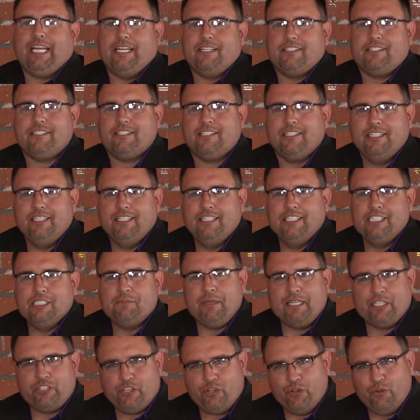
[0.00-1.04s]
us. It's
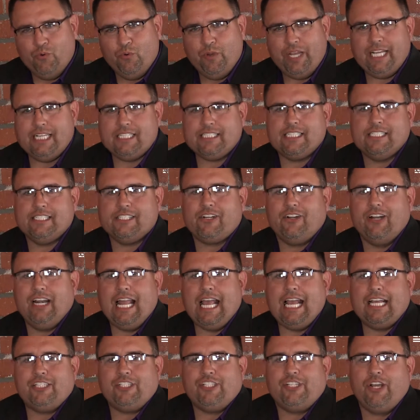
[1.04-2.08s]
been 2 weeks since our
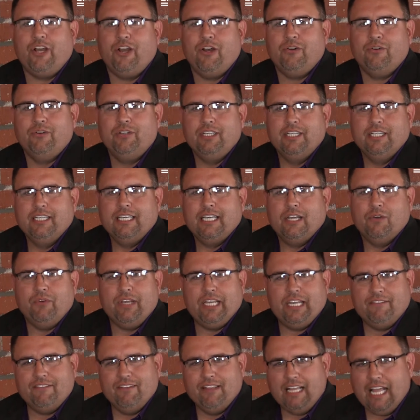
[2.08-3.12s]
last show, and we
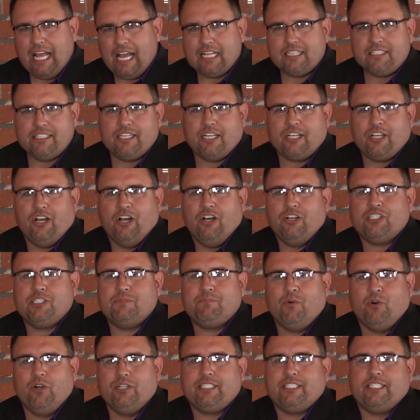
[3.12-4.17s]
have lots of Conq
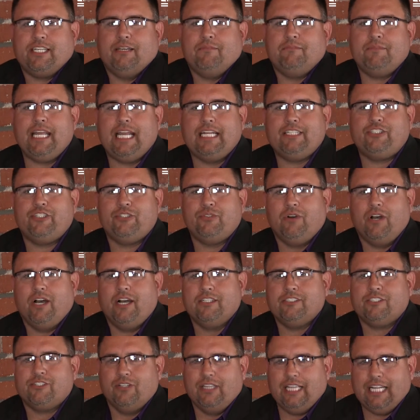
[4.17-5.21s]
sports to update you
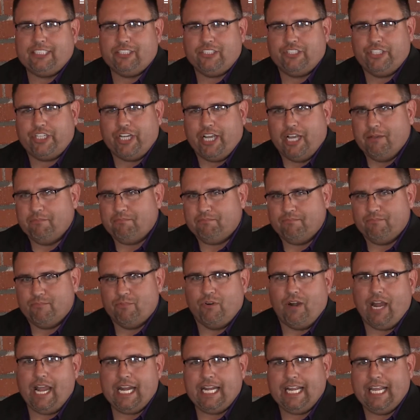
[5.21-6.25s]
on, so let's jump
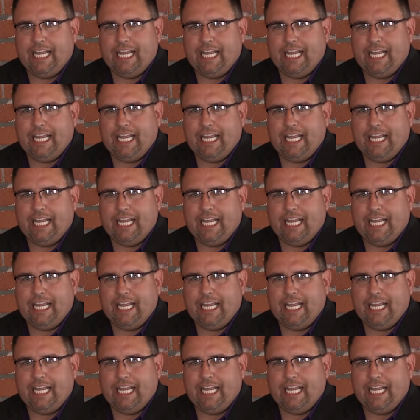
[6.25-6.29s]
right